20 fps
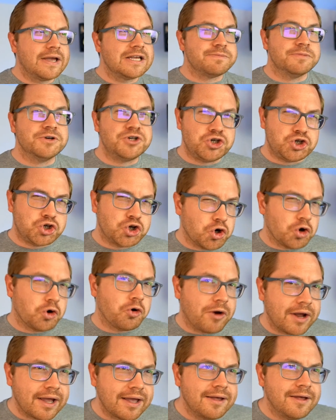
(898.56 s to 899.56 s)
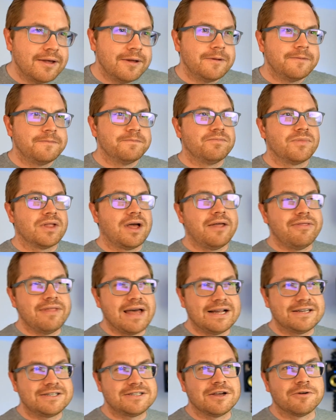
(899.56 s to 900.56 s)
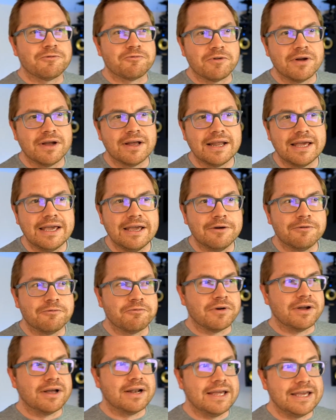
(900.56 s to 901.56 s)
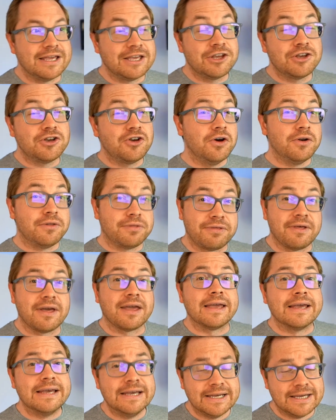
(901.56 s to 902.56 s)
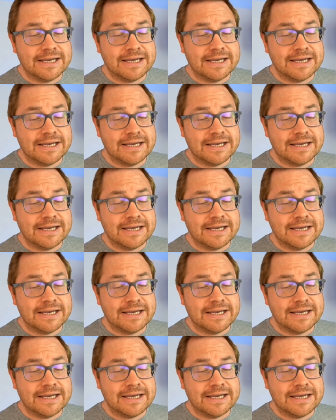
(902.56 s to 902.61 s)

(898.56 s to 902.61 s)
is maturing, and that's a really, really good thing